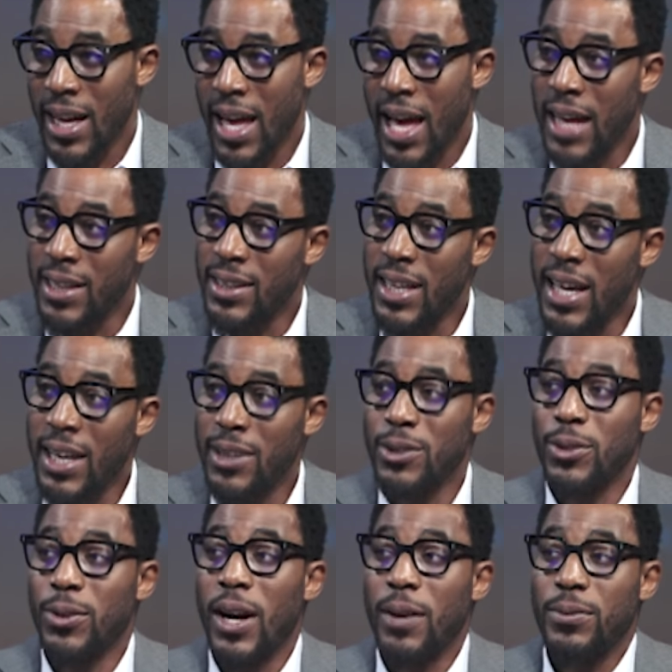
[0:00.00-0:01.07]
and then
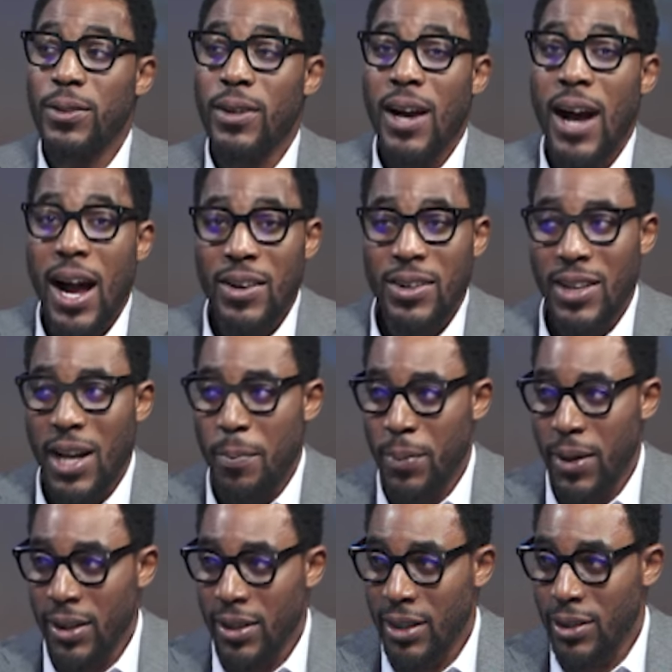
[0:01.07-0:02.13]
you have to carry that
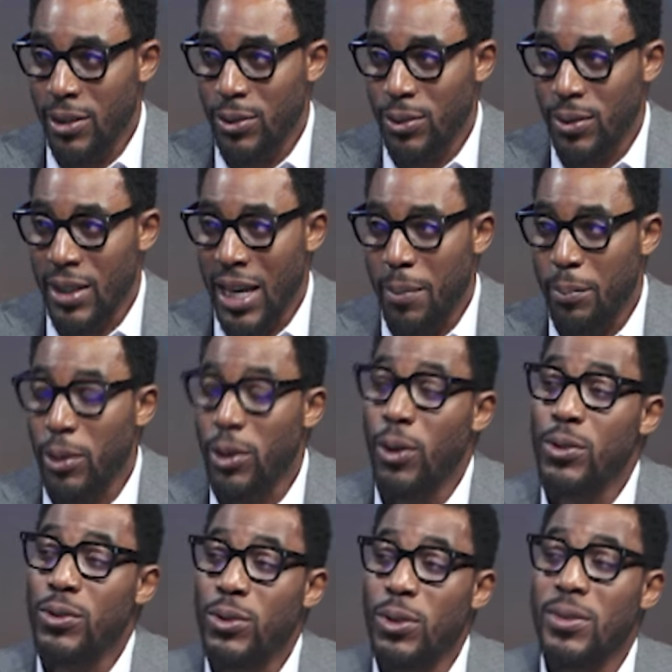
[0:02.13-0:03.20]
pregnancy into time, but
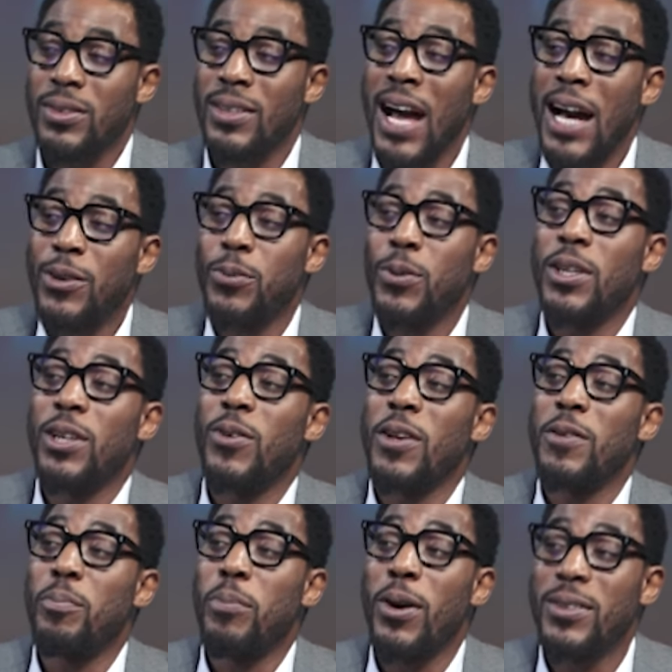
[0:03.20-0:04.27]
also saddled with the
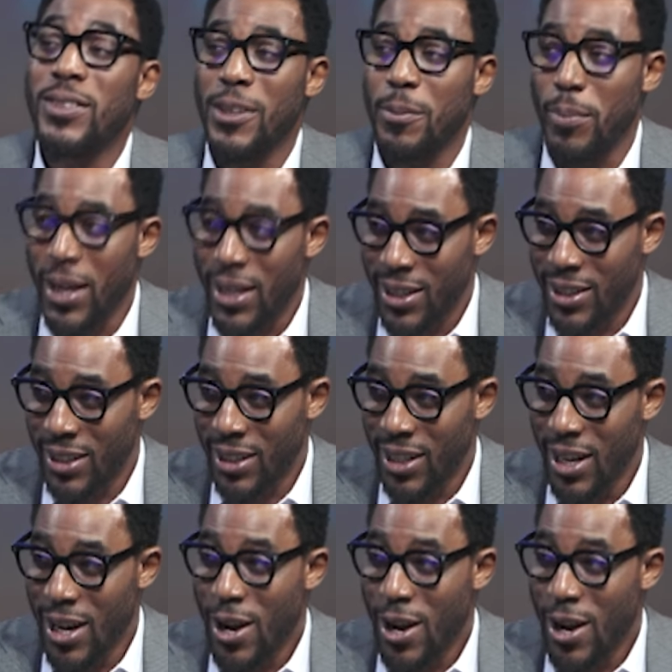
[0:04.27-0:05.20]
responsibility